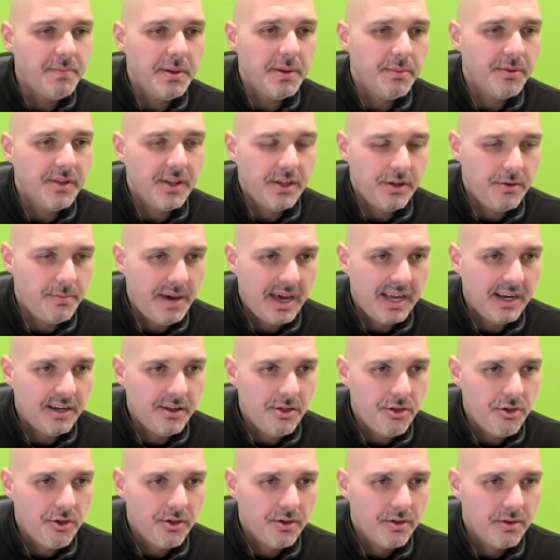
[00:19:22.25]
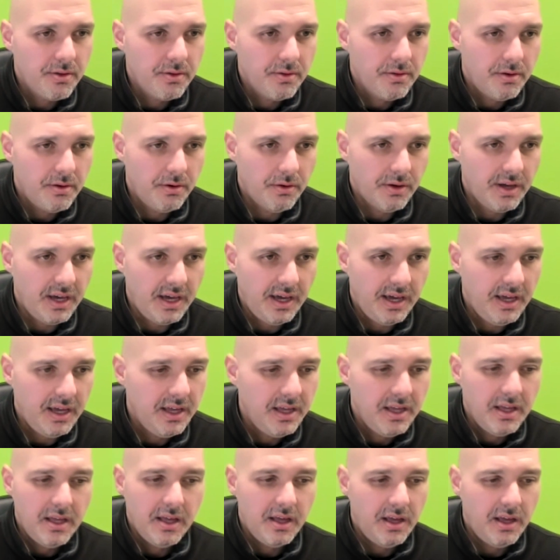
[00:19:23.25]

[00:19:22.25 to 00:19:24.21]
people that you manage, okay?